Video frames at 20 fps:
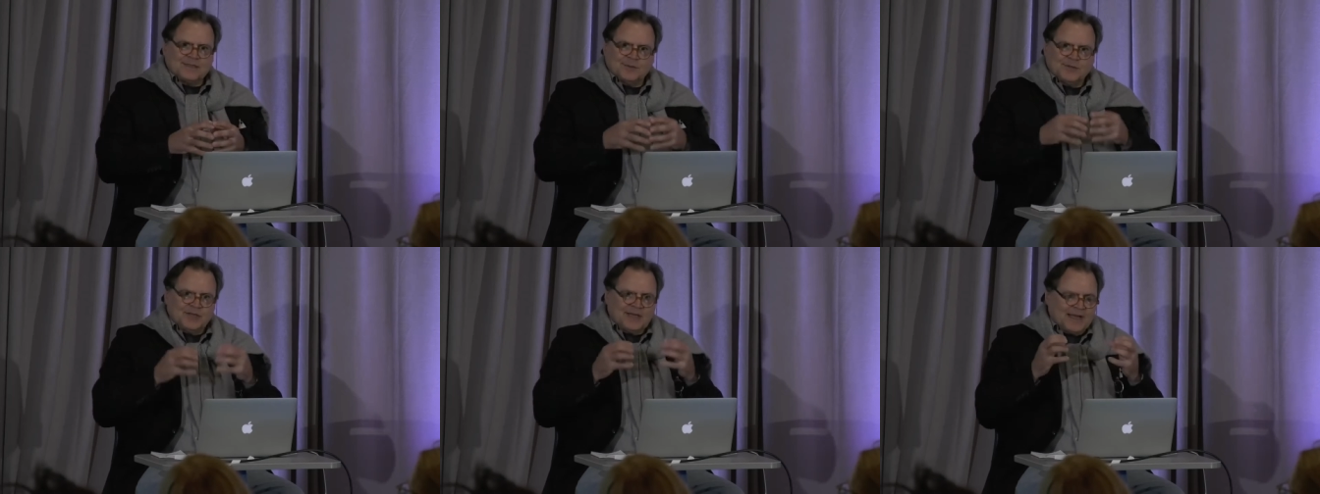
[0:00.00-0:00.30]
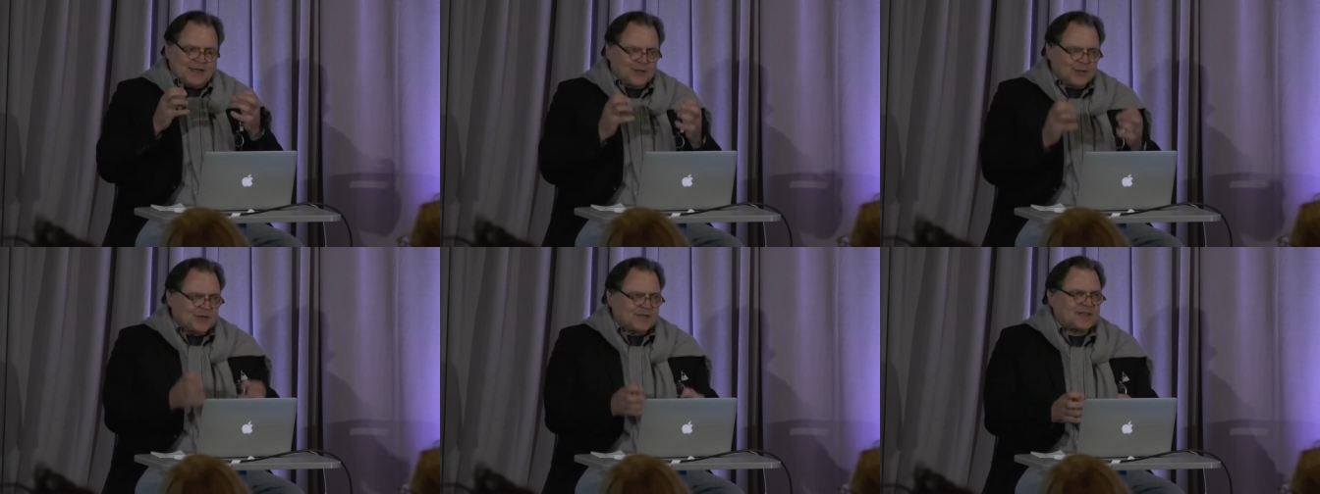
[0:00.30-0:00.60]
When you
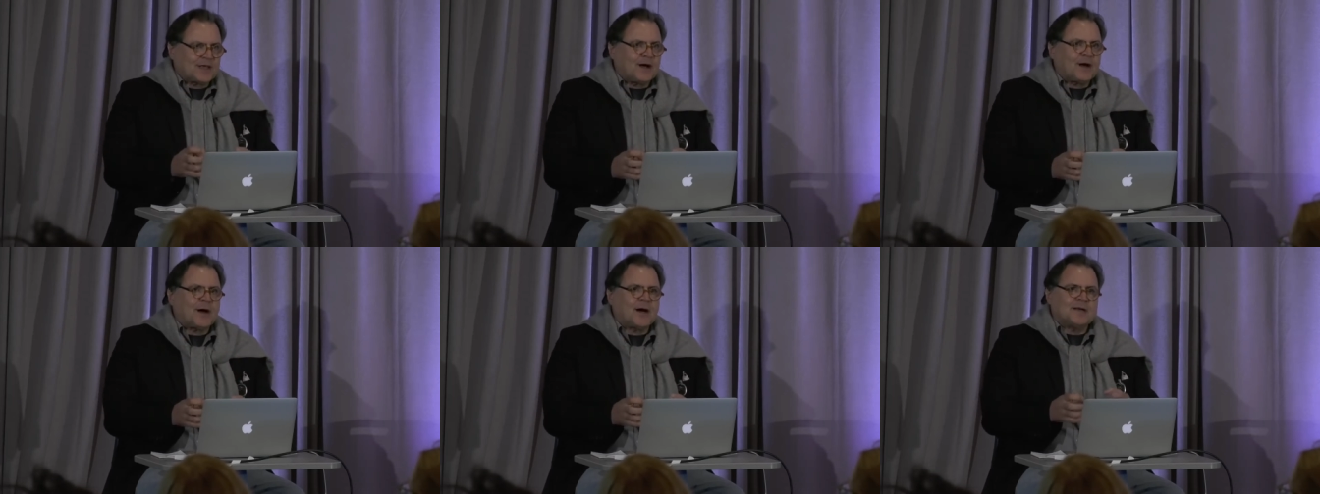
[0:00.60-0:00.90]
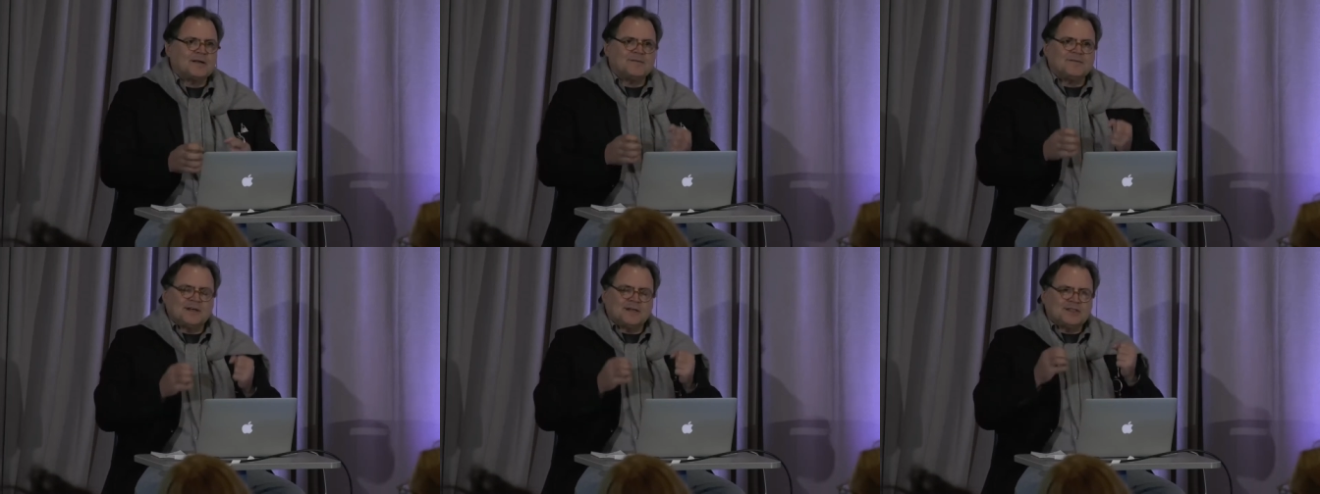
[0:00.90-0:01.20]
take a look at the
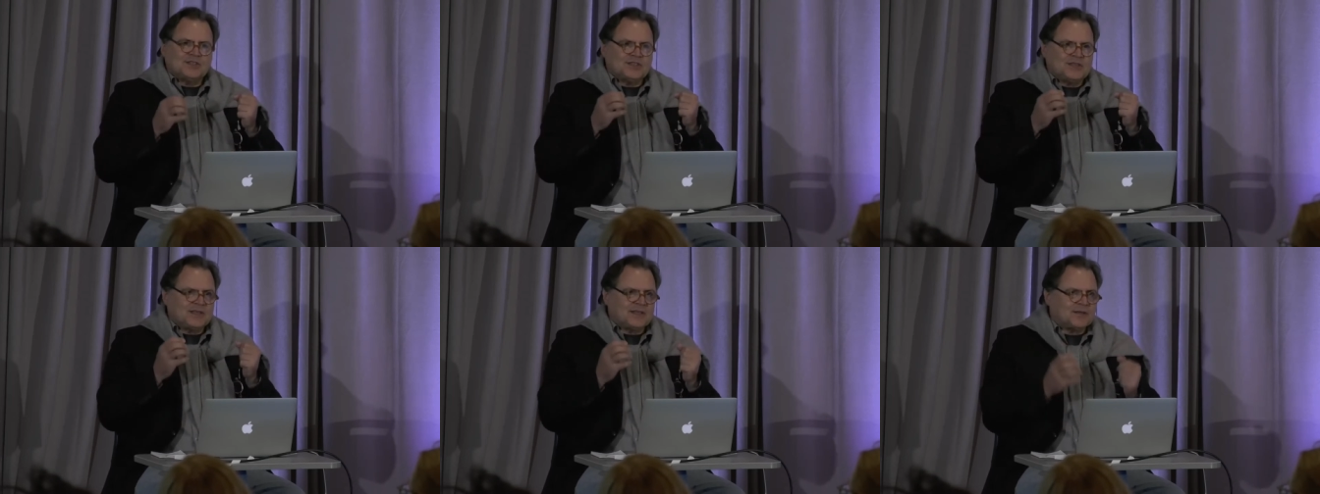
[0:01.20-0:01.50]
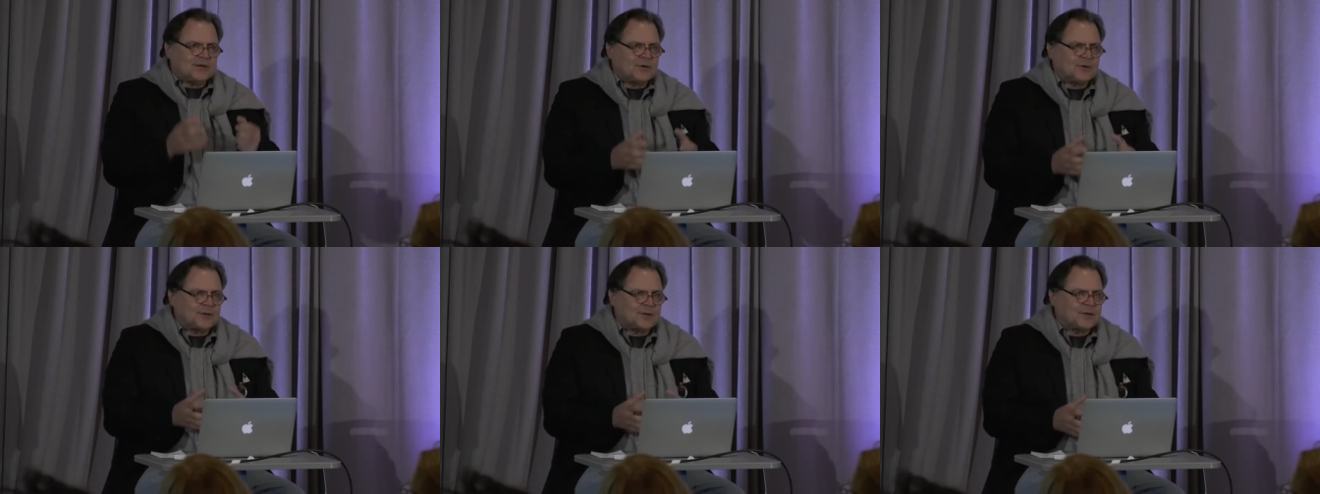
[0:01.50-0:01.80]
heart functioning in
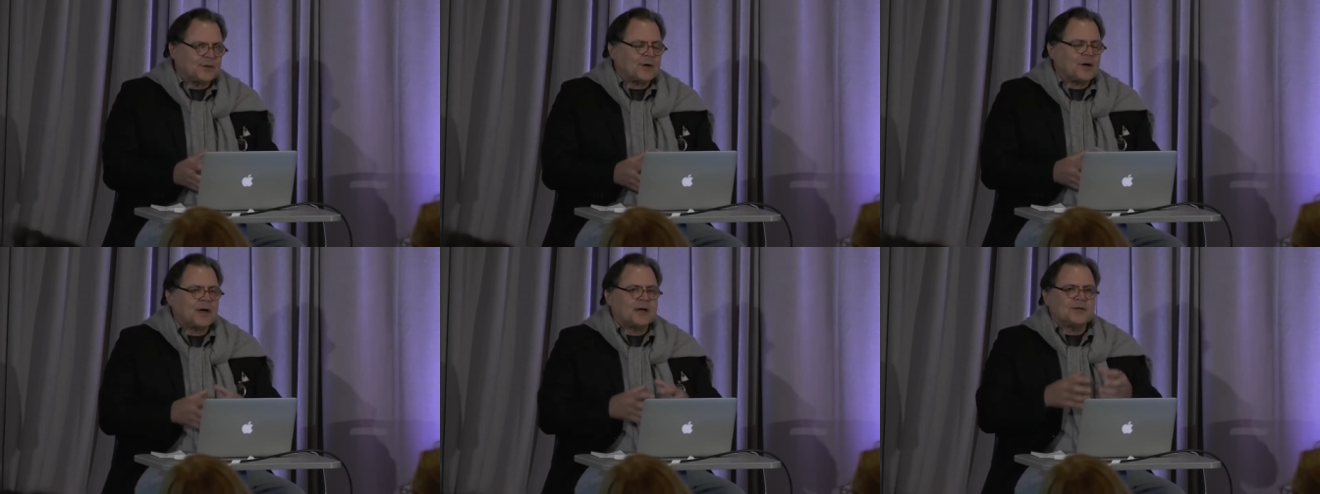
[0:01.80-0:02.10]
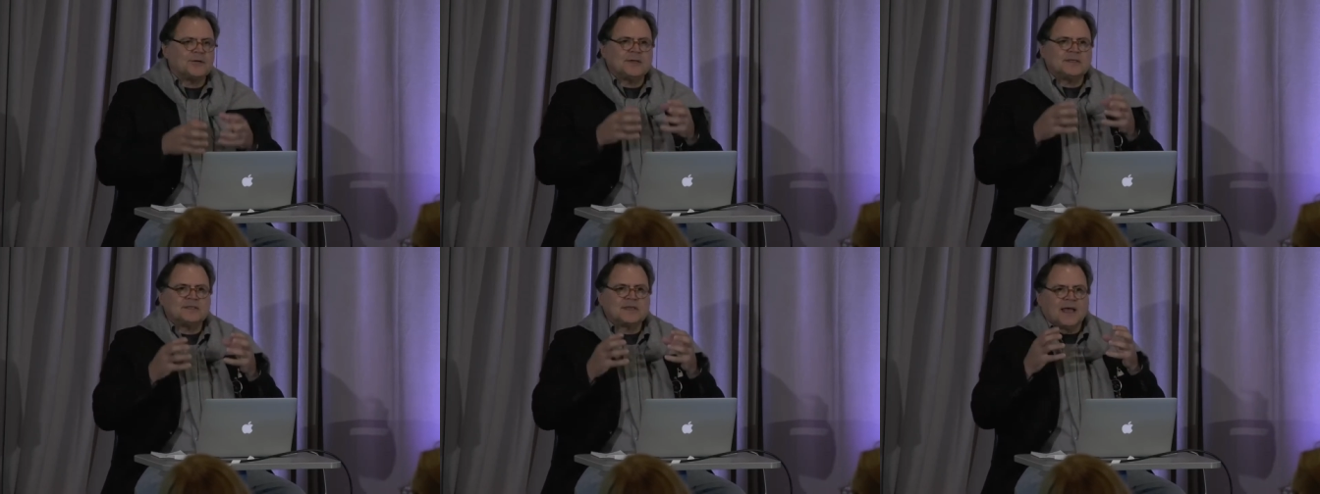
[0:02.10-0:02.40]
the coronary
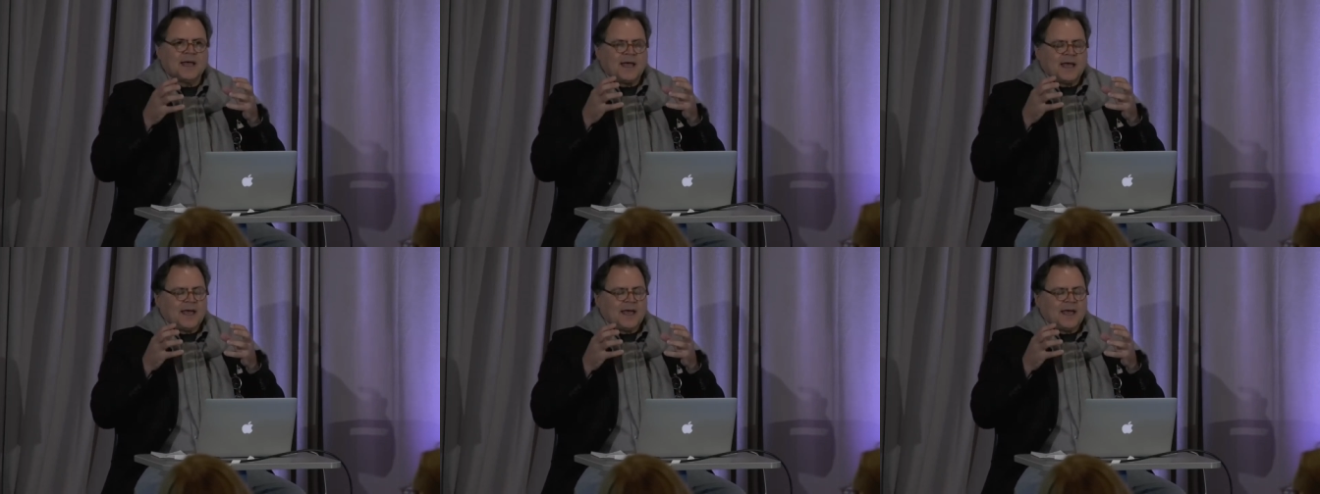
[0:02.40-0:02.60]
arteries,